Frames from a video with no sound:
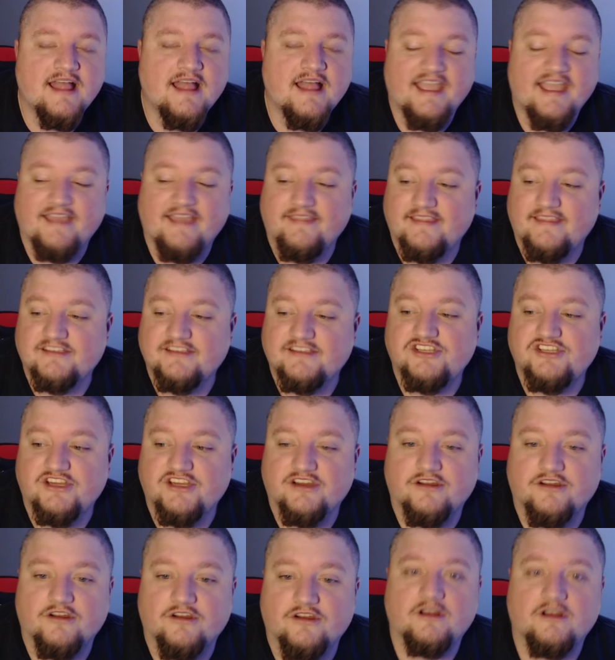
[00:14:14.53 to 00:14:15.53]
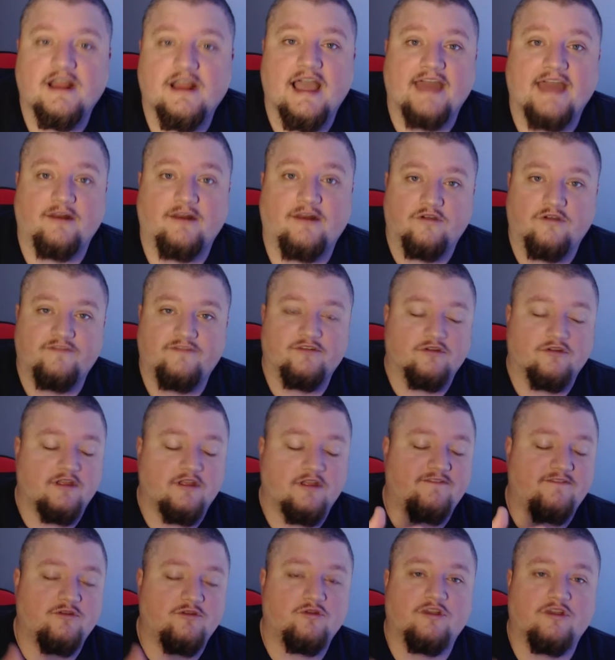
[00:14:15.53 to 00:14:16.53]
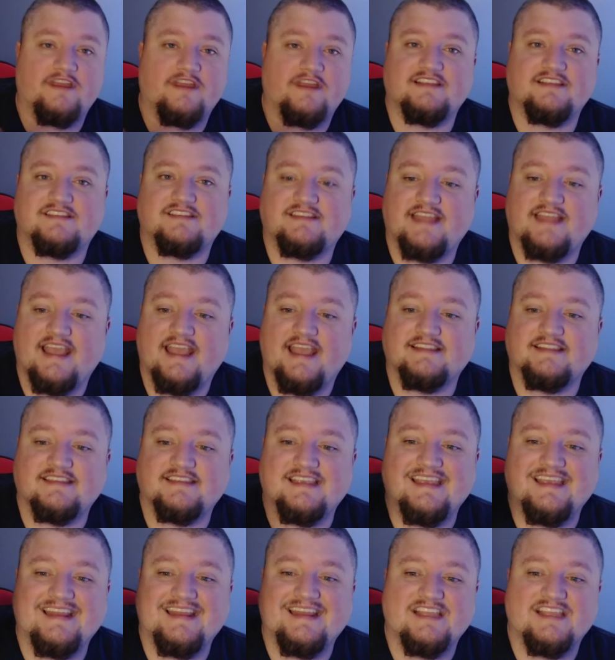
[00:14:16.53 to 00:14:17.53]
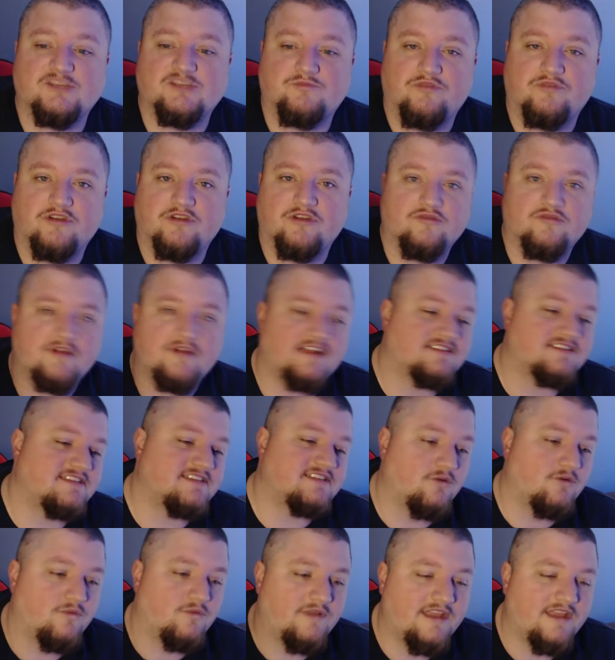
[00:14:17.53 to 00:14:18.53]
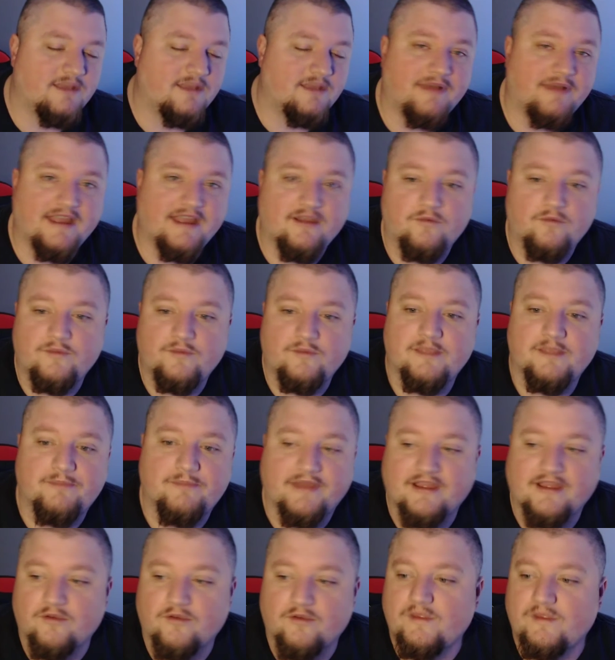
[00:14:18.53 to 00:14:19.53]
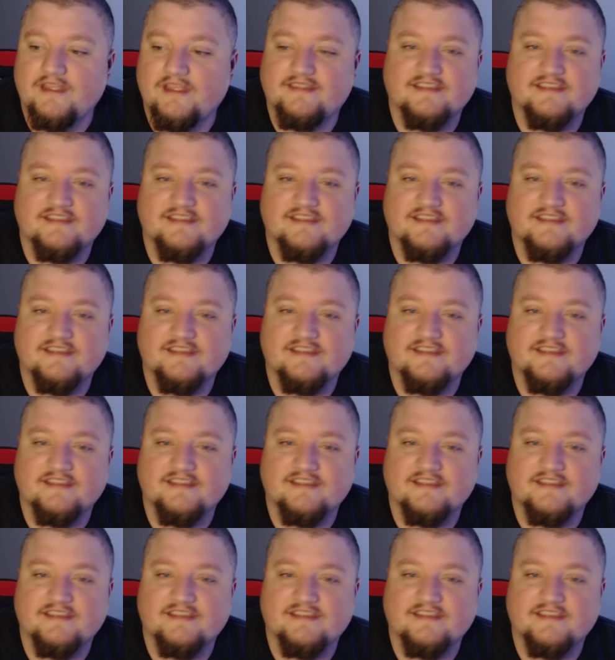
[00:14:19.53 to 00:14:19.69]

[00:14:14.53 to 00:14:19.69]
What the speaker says: And this year, I don't know if you look at his stats, it is progressing week by week by week.